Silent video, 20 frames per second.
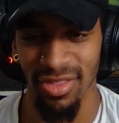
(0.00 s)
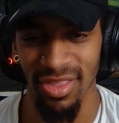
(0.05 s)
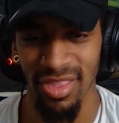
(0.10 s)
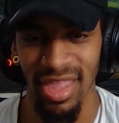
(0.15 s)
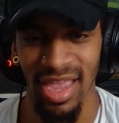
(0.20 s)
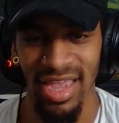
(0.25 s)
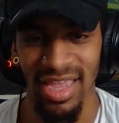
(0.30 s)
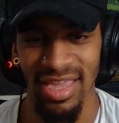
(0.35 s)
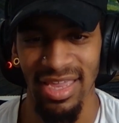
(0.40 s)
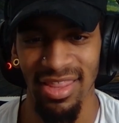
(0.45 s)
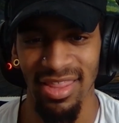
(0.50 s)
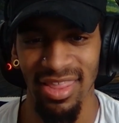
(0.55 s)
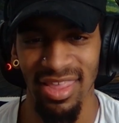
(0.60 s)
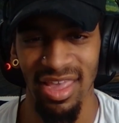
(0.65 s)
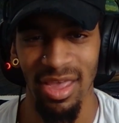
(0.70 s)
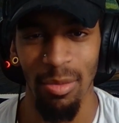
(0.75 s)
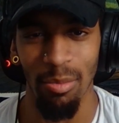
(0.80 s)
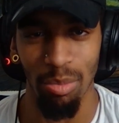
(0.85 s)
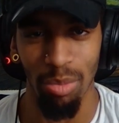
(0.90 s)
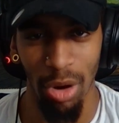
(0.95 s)
and that kid is
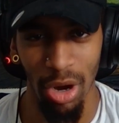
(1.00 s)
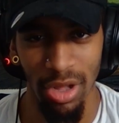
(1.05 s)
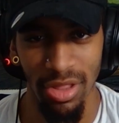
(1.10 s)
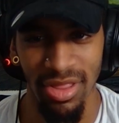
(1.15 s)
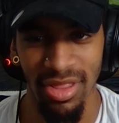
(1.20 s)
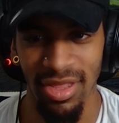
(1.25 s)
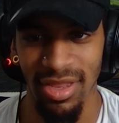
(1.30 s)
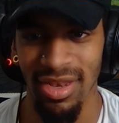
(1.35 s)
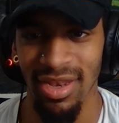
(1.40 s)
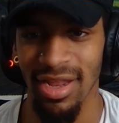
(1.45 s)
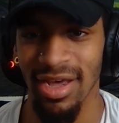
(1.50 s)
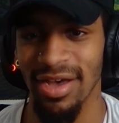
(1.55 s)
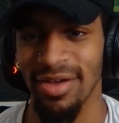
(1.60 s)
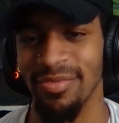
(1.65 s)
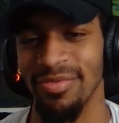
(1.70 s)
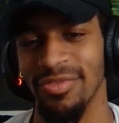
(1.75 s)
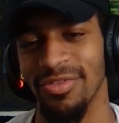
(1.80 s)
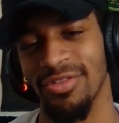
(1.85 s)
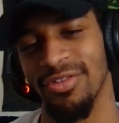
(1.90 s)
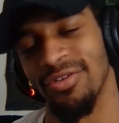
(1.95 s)
getting punted. No,
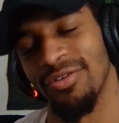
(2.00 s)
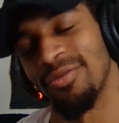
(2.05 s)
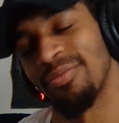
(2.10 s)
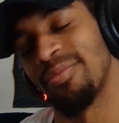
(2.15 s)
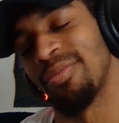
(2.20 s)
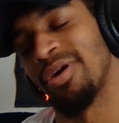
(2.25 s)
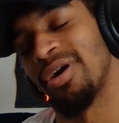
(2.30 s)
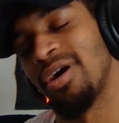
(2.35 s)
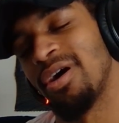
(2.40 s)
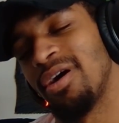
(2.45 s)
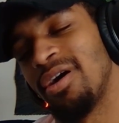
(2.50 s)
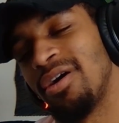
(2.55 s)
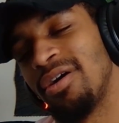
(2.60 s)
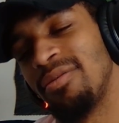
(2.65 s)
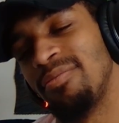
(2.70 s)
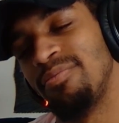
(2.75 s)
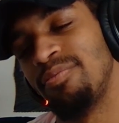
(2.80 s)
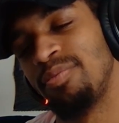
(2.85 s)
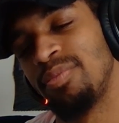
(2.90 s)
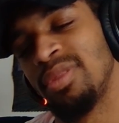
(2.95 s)
I'm just joking. But
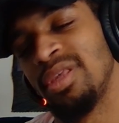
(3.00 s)
um,